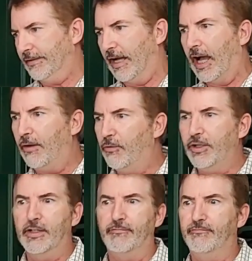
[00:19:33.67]
I
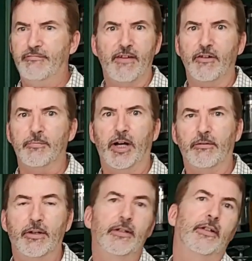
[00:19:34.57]
wouldn't have never bought
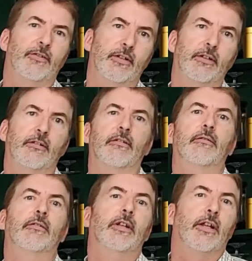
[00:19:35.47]
one because they're
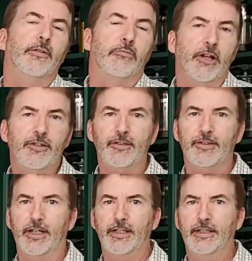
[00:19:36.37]
a little on the pricey
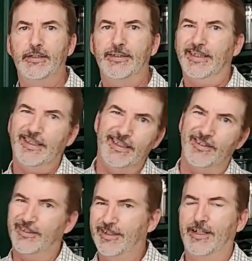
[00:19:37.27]
side, and it's
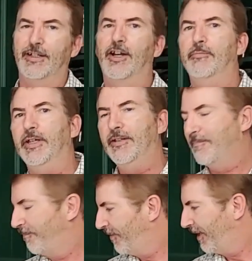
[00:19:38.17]
kind of not me.
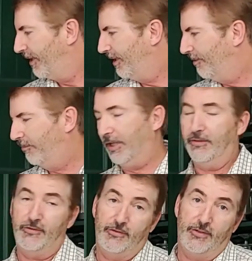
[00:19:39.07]
But
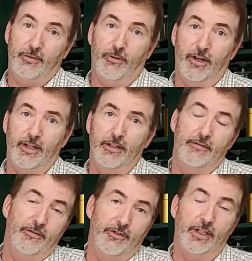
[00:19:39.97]
she wanted it,
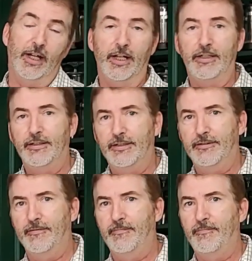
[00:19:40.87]
she got it,
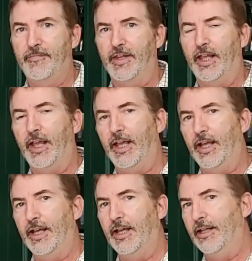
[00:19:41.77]

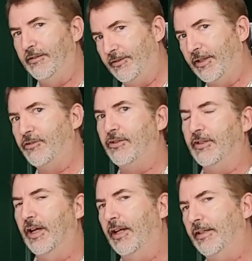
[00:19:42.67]
and since she's
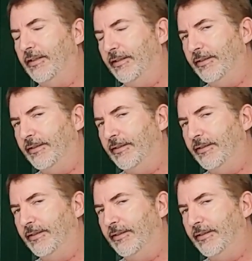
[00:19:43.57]
got it,